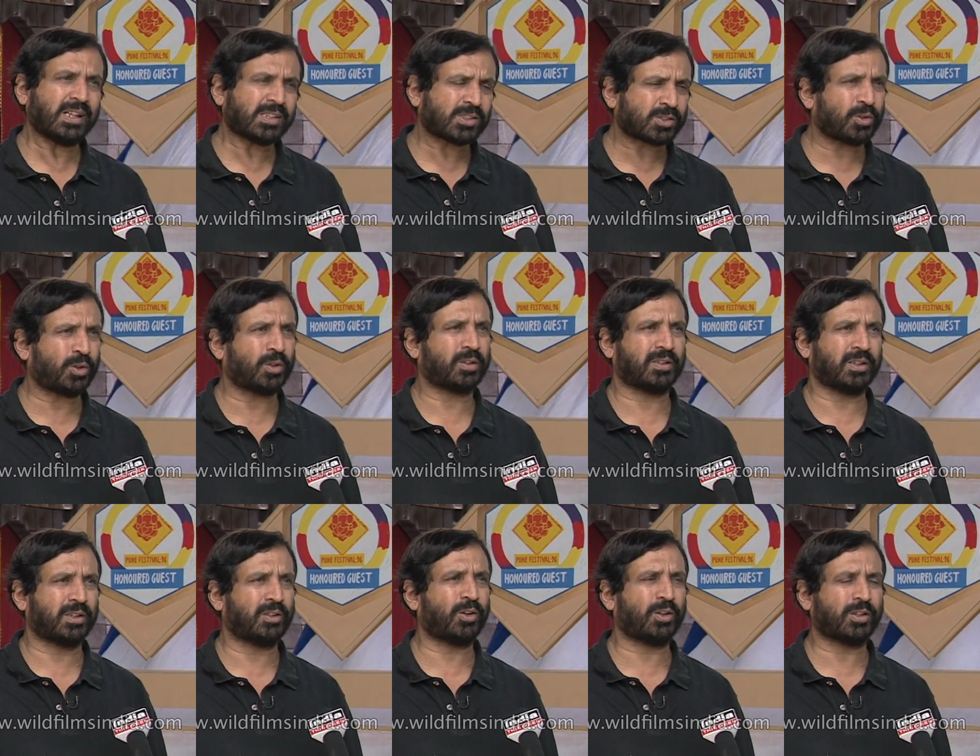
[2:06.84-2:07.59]
it's good.
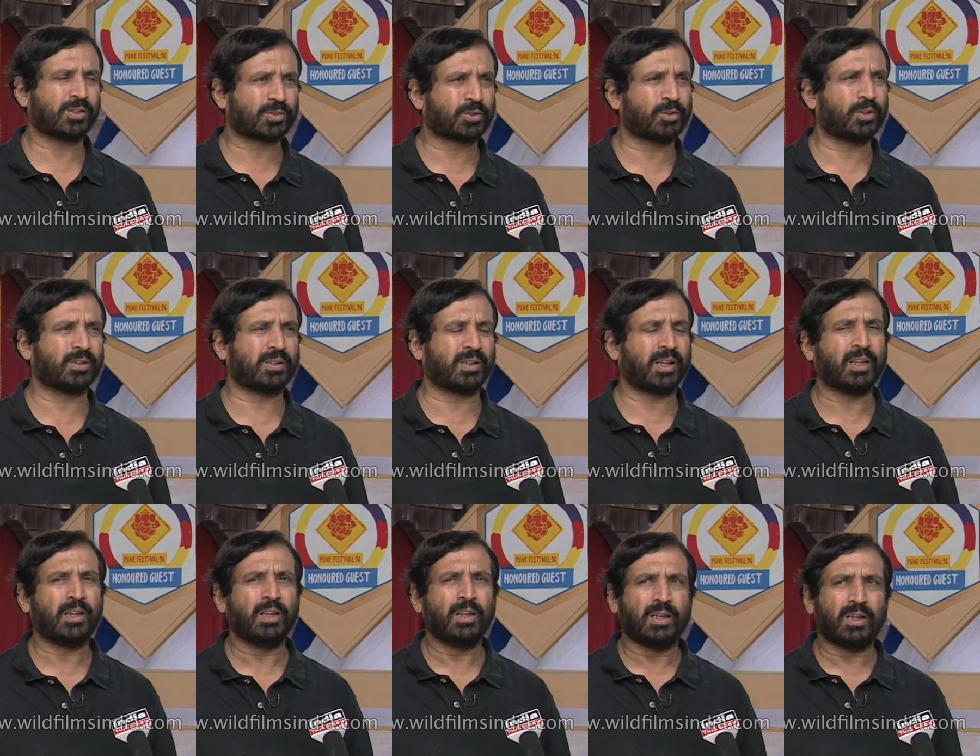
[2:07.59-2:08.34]
You know, it's good.
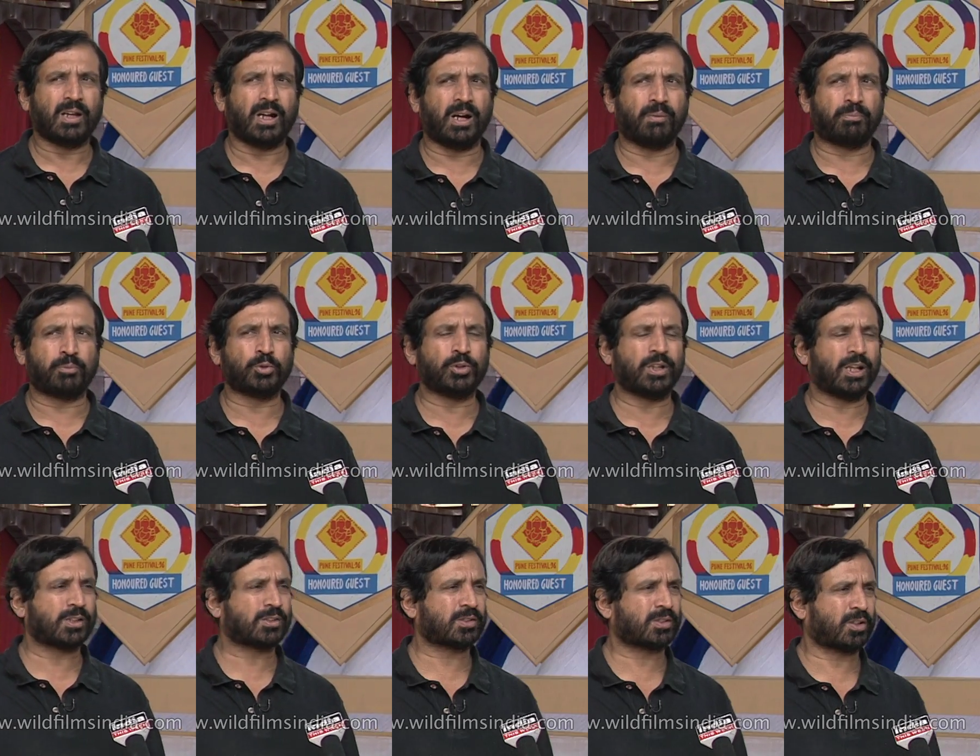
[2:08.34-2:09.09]
Uh, uh Pune
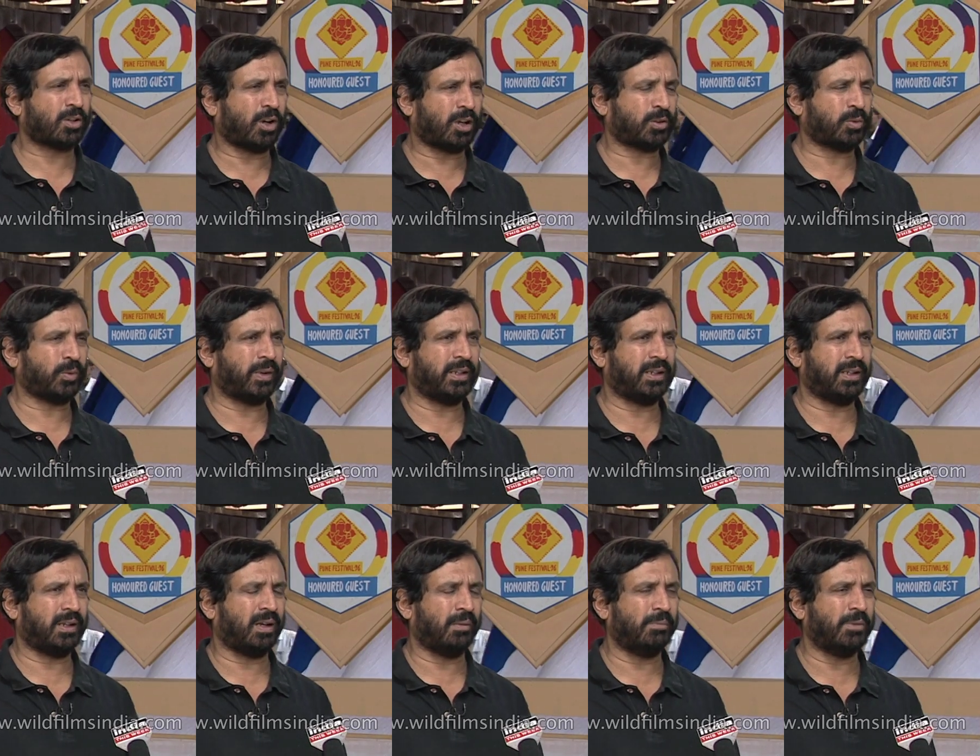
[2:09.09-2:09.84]
has got
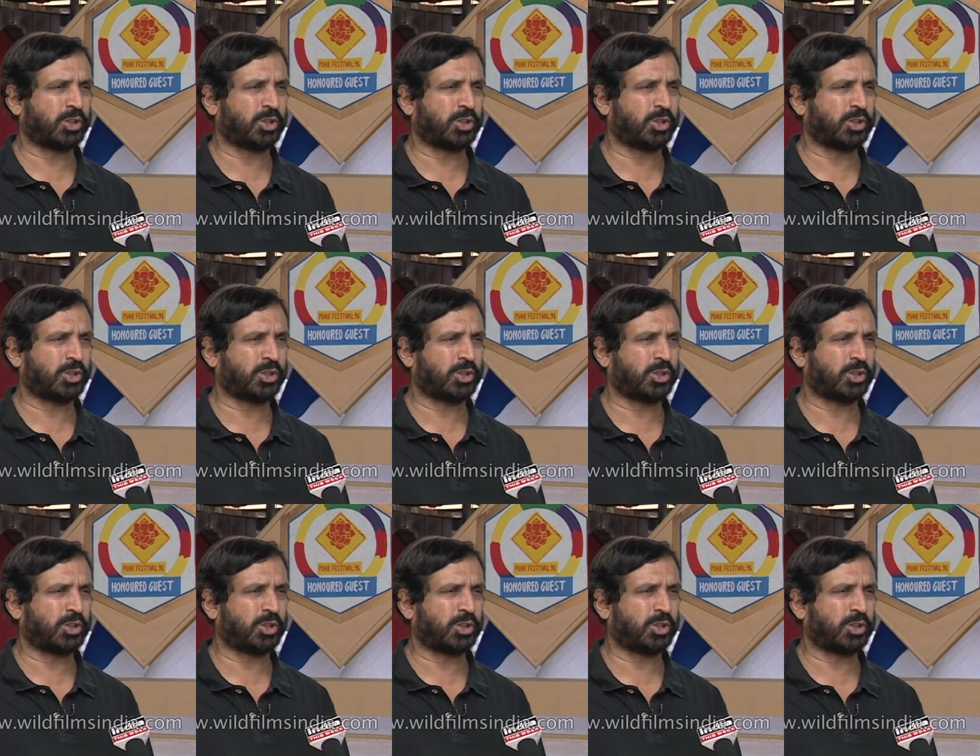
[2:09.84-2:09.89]
very uh,